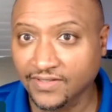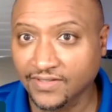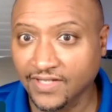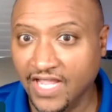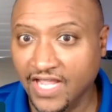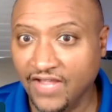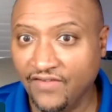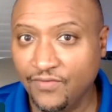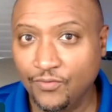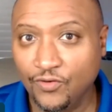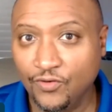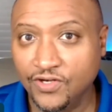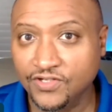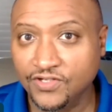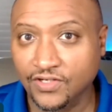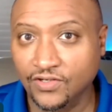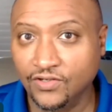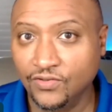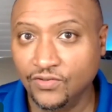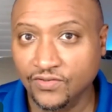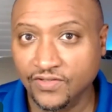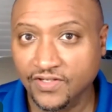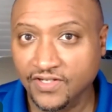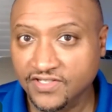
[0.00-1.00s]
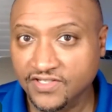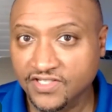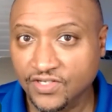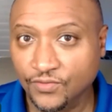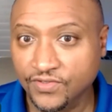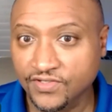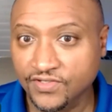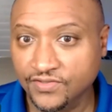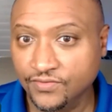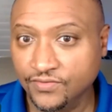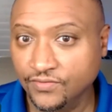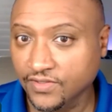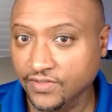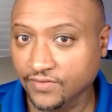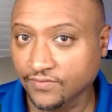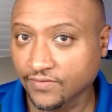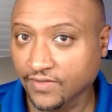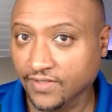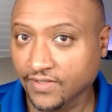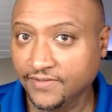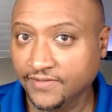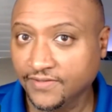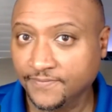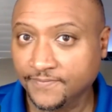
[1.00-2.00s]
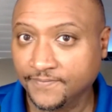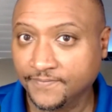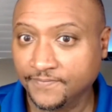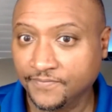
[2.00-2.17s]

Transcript: Everyone's old lead is someone's new lead, right?